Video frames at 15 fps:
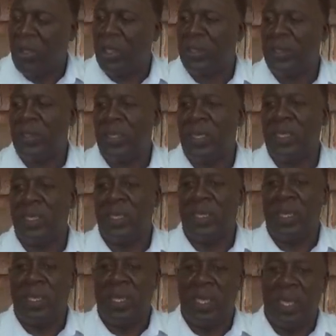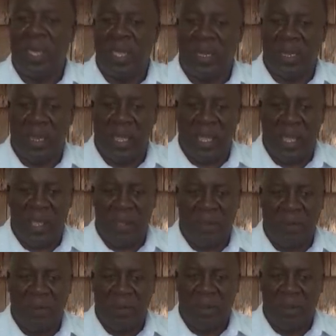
across there. And uh,